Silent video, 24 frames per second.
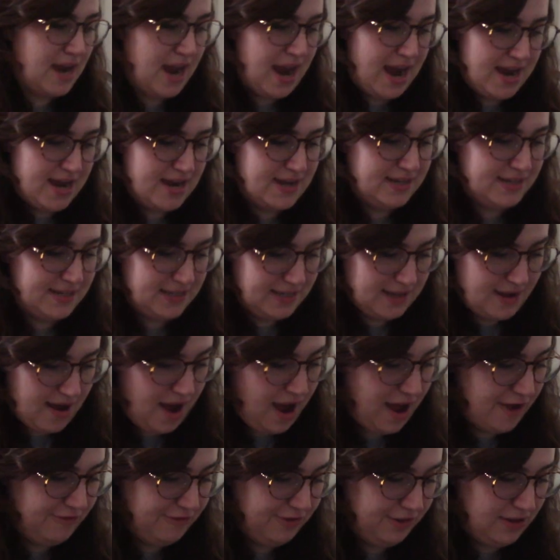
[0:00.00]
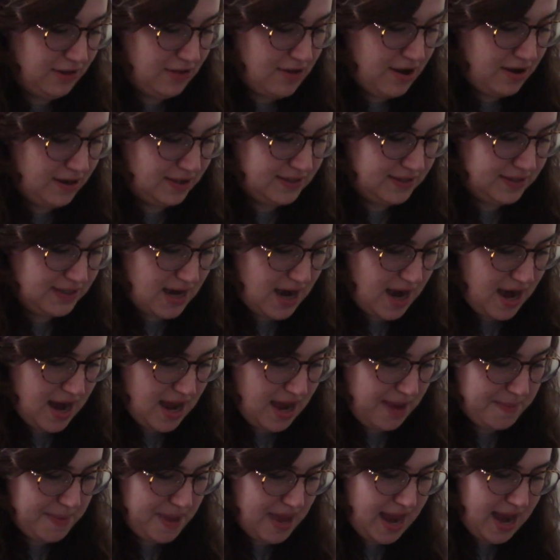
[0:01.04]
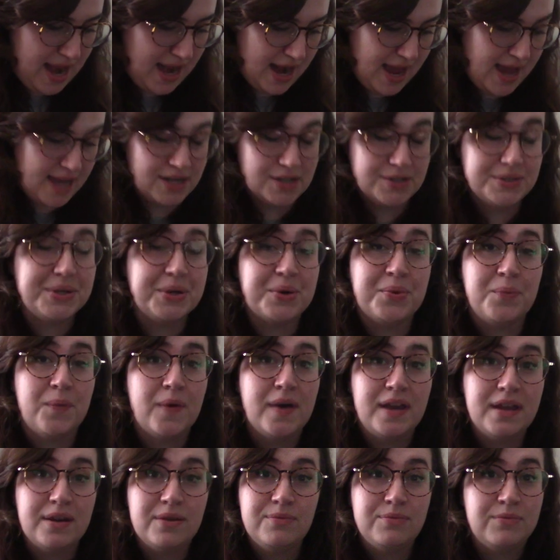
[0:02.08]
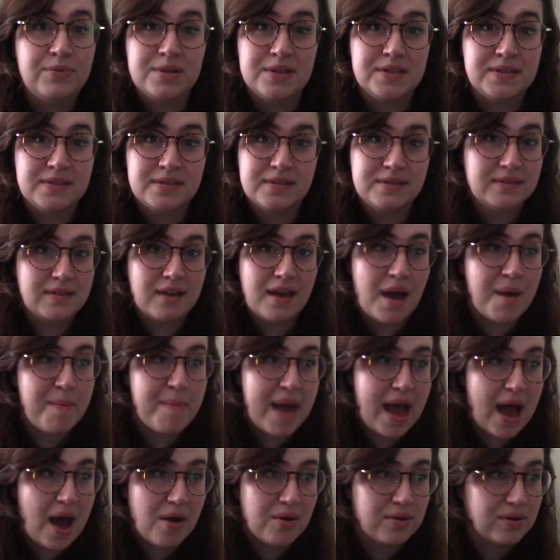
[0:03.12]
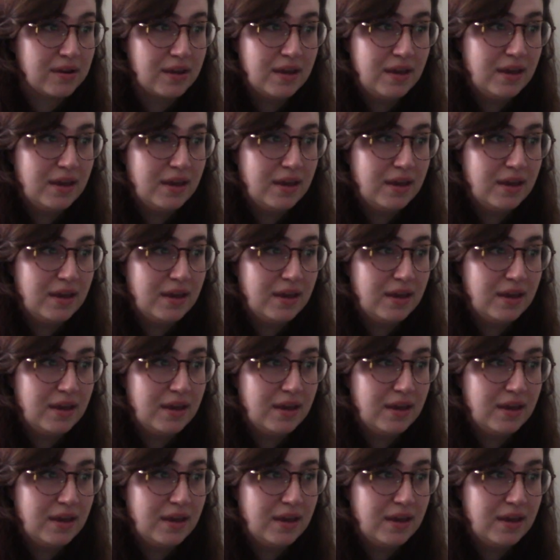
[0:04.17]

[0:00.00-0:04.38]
I did not for the longest time, and I don't know what it was about.